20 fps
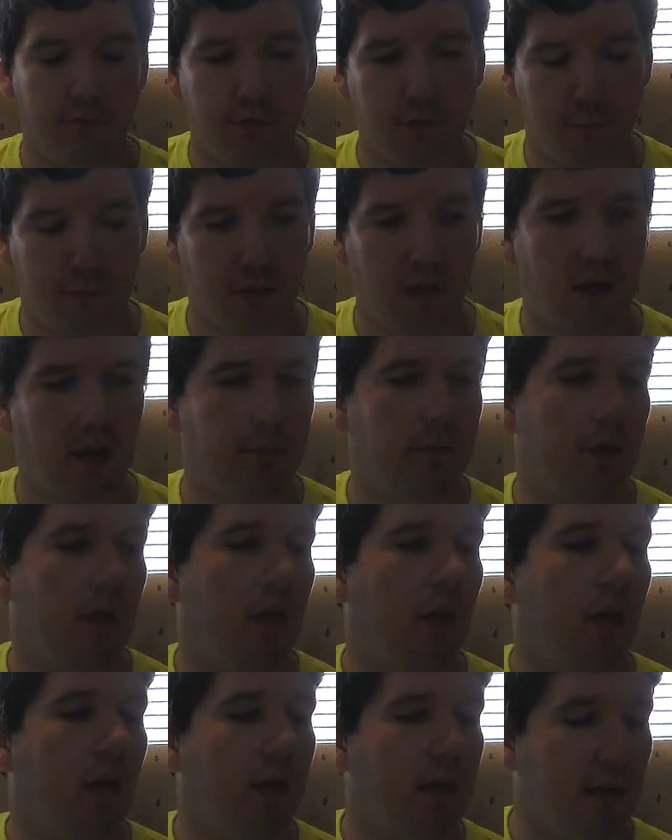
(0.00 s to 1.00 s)
flip it up,
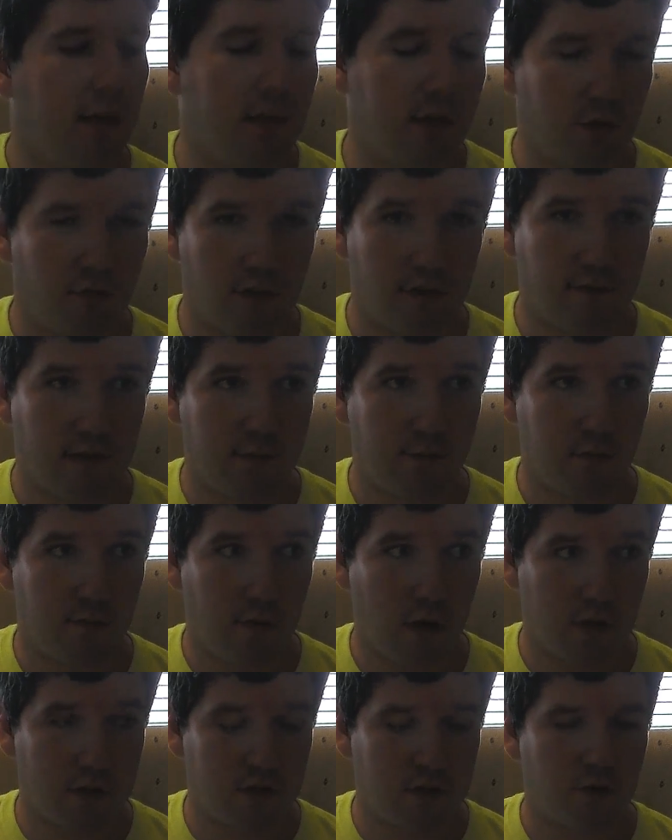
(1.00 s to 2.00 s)
get the Gravekeeper
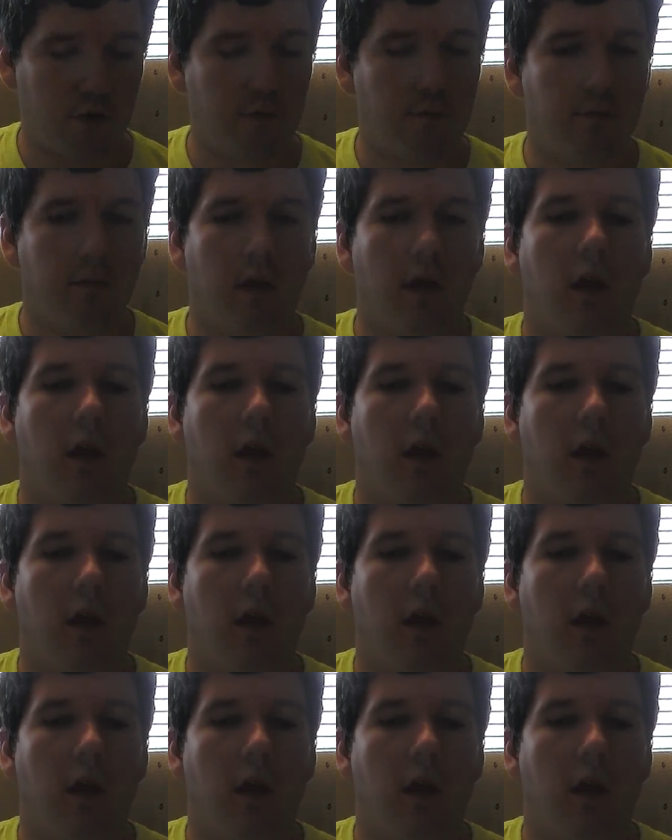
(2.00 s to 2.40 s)
Monster.